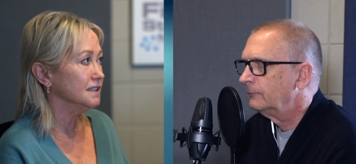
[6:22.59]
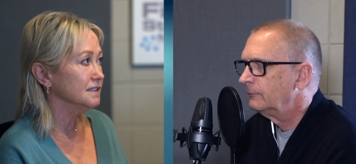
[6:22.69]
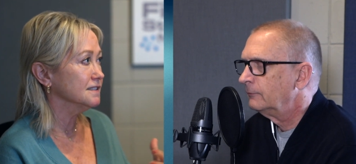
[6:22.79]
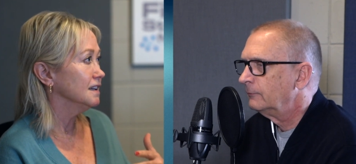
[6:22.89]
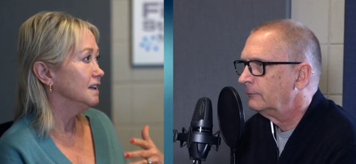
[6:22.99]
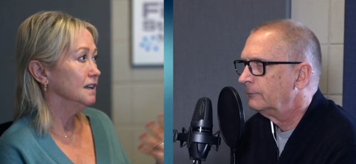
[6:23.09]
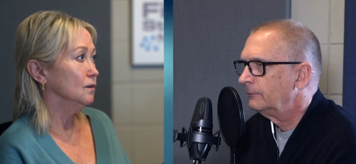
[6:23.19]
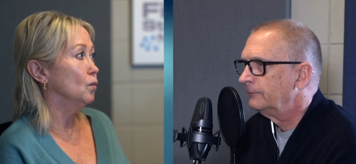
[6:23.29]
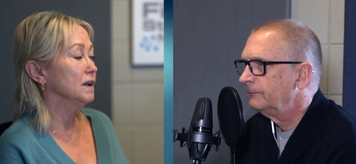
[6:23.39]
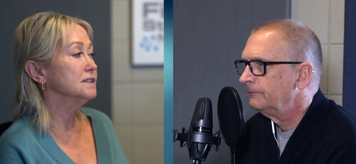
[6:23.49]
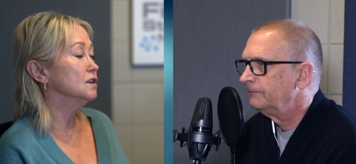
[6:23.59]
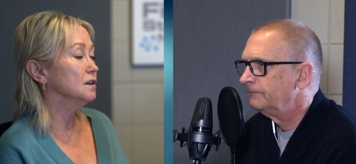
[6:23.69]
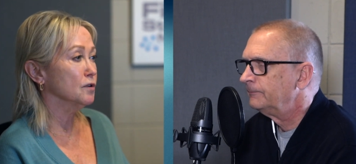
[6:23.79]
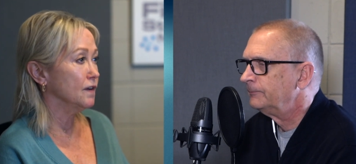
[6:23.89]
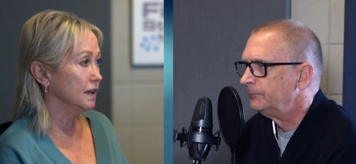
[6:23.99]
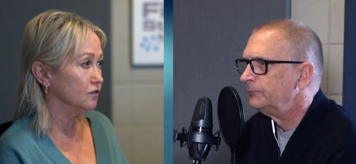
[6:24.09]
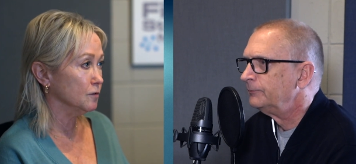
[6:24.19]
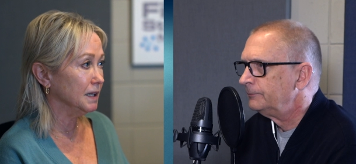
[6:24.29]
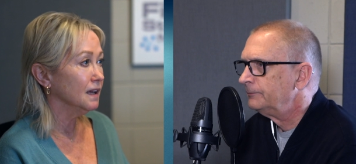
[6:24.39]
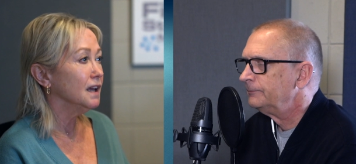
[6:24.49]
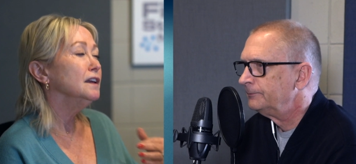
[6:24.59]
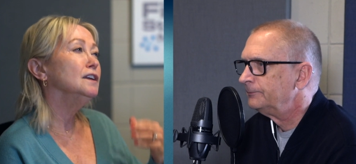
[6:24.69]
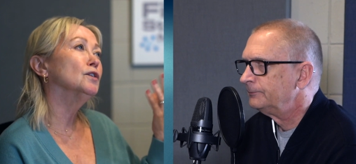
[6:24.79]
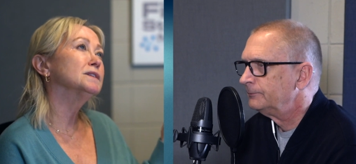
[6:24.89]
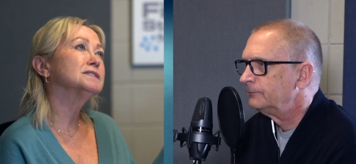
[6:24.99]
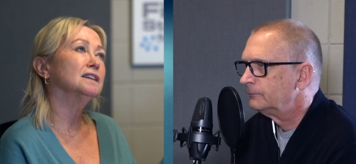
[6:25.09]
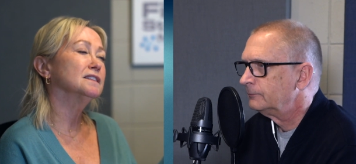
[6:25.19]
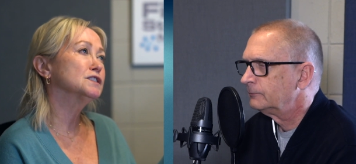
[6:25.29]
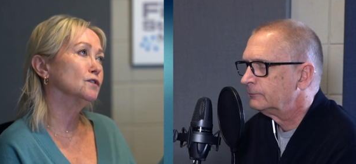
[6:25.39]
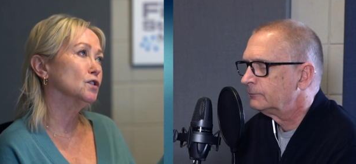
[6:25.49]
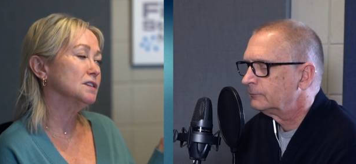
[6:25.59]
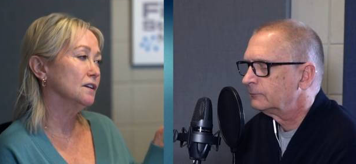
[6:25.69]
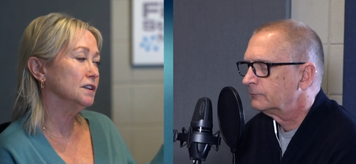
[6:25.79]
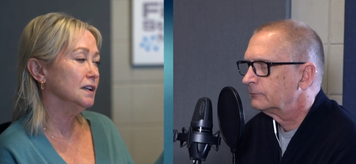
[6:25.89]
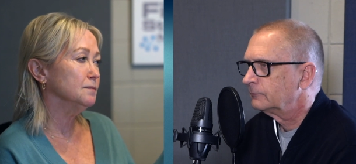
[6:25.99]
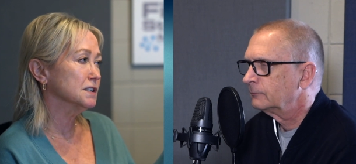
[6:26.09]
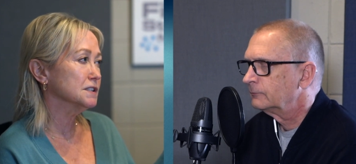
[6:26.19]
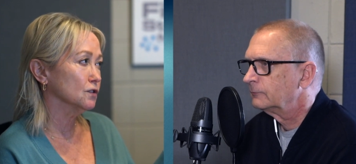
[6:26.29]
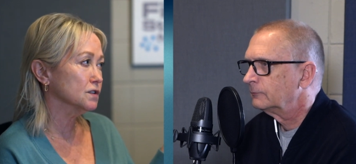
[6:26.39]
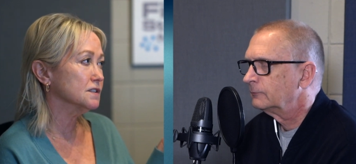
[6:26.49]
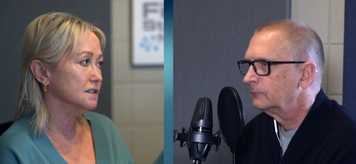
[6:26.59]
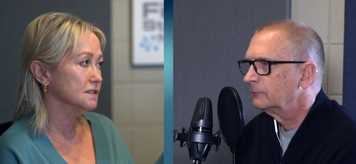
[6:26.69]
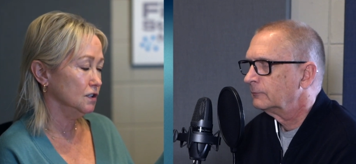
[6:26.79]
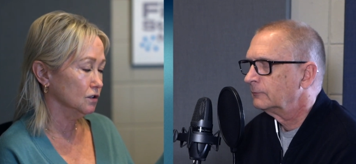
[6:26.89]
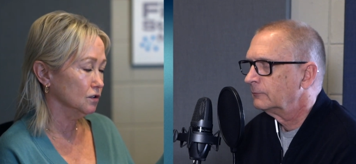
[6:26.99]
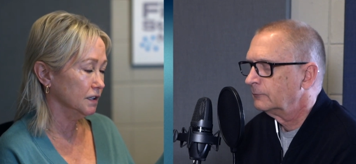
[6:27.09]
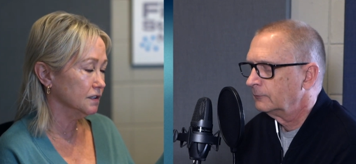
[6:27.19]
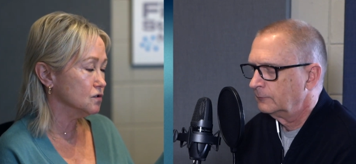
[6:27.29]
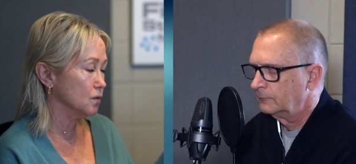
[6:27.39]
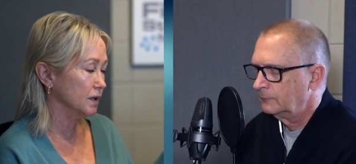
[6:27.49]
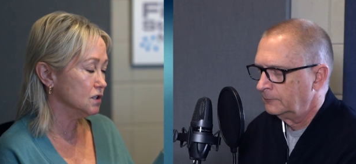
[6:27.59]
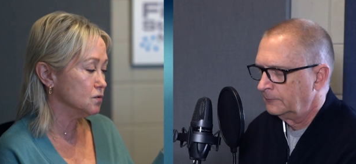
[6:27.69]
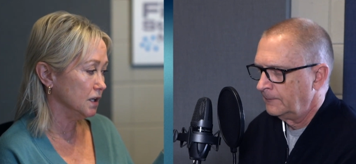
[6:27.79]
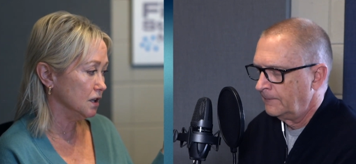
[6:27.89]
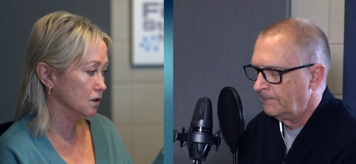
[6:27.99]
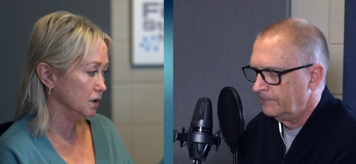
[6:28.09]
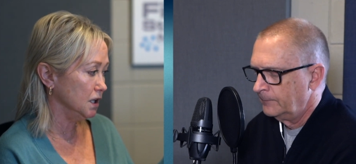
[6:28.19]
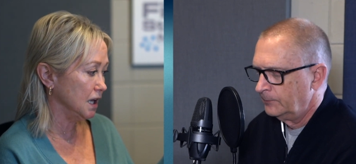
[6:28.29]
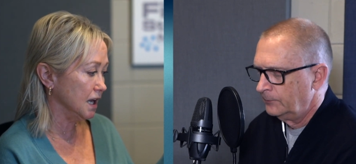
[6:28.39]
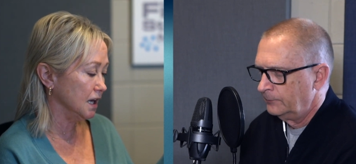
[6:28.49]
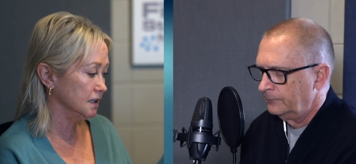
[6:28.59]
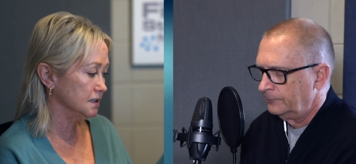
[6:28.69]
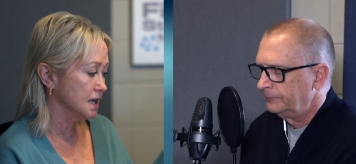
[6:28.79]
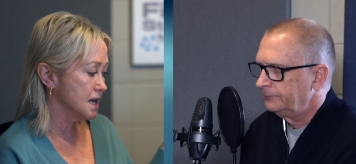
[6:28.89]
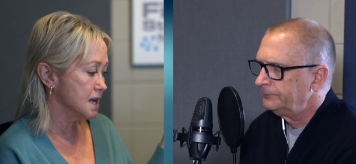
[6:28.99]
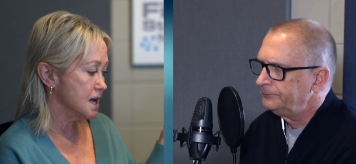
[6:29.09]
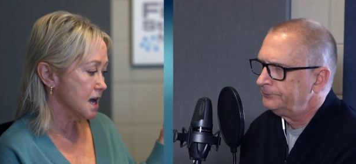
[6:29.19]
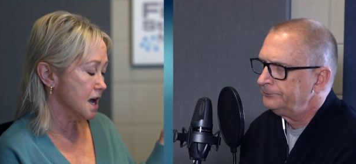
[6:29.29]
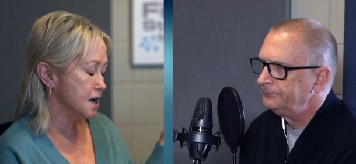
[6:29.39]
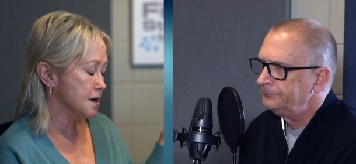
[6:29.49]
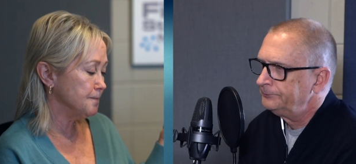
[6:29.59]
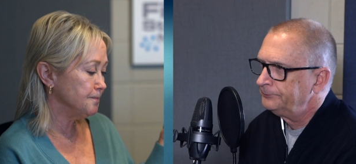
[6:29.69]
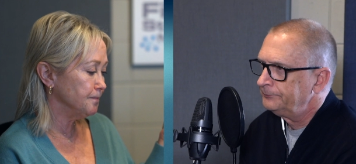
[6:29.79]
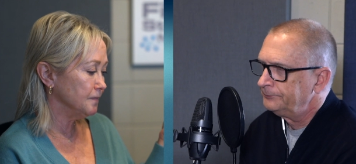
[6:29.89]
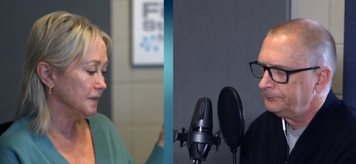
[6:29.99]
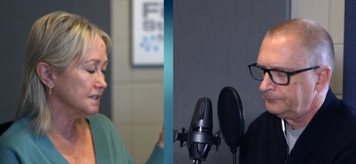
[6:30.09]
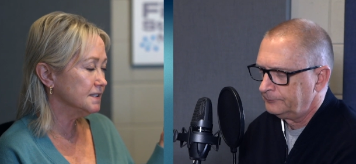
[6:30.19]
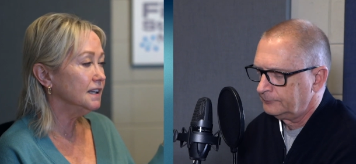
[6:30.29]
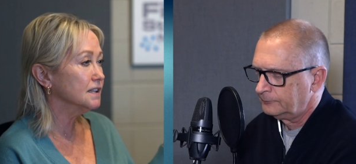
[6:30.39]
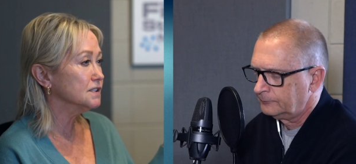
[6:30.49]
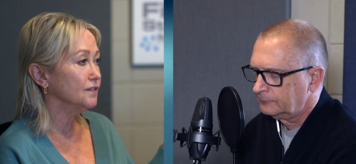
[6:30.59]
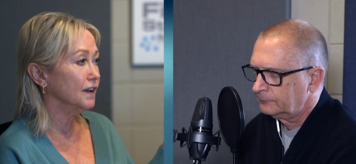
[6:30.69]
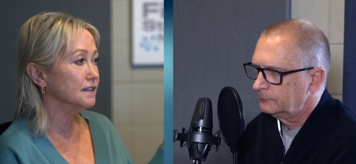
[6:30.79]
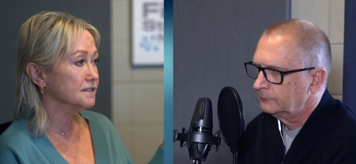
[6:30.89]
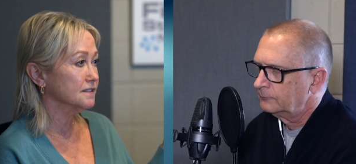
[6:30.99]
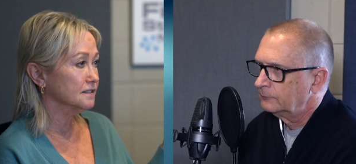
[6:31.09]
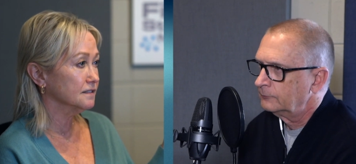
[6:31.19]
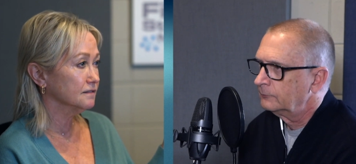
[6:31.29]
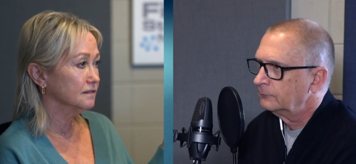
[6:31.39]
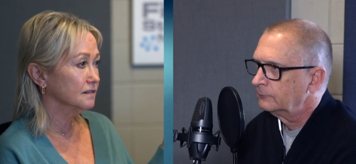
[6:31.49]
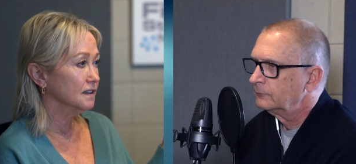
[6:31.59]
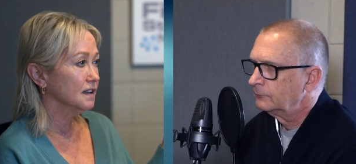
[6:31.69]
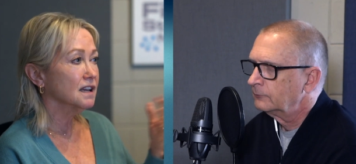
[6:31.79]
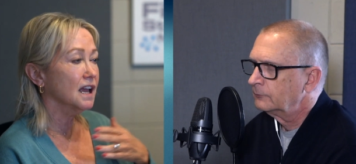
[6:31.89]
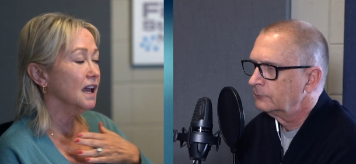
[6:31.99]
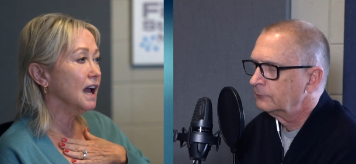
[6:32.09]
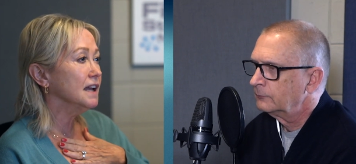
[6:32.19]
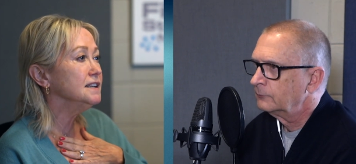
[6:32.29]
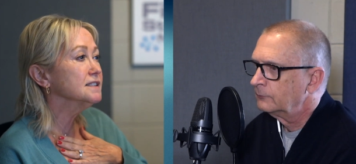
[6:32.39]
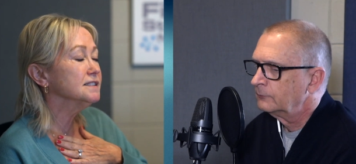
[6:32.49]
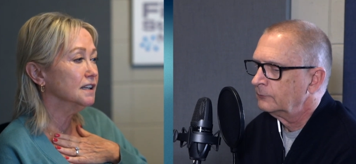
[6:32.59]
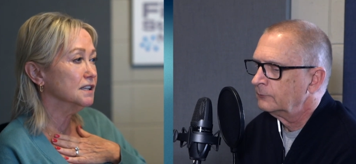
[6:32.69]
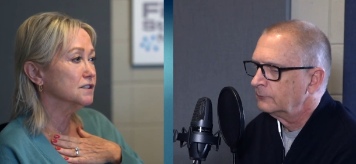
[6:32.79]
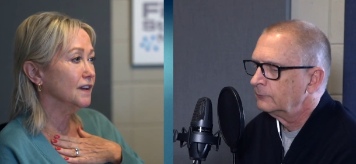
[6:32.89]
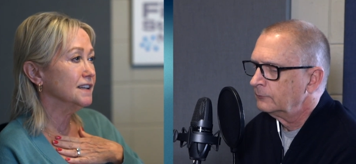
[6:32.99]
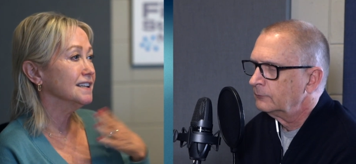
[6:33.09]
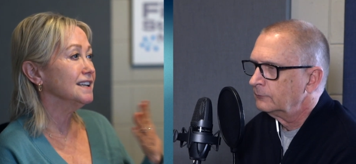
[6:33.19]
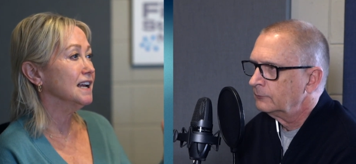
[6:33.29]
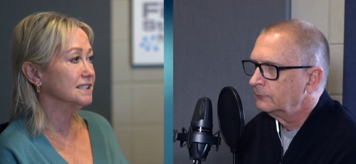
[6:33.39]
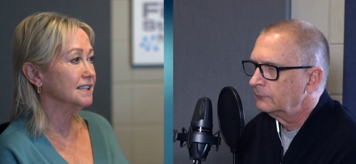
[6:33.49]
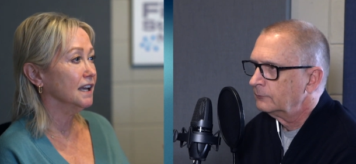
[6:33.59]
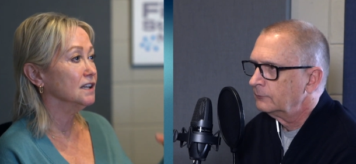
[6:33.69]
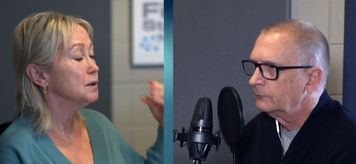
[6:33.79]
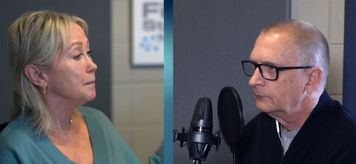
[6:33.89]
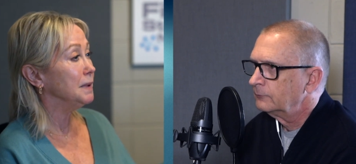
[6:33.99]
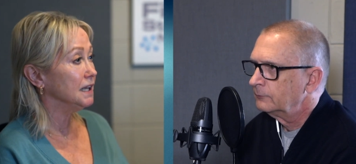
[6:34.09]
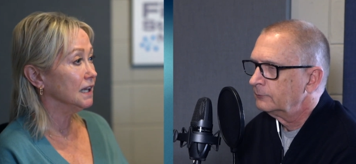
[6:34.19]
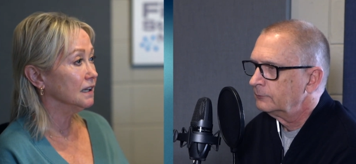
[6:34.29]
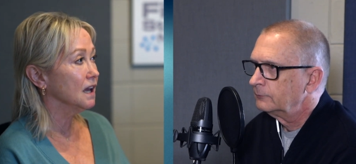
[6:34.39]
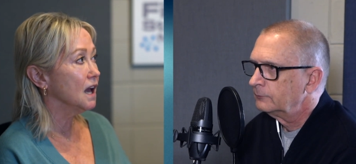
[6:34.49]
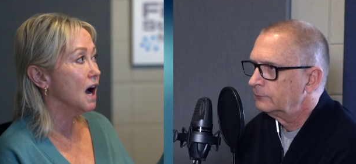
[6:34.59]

Speaker 1: his what he's going to provide for me. You know, it's like this verse I've claimed this verse this year in 2023 and um, seek his face. I need to seek his face and not his hand, meaning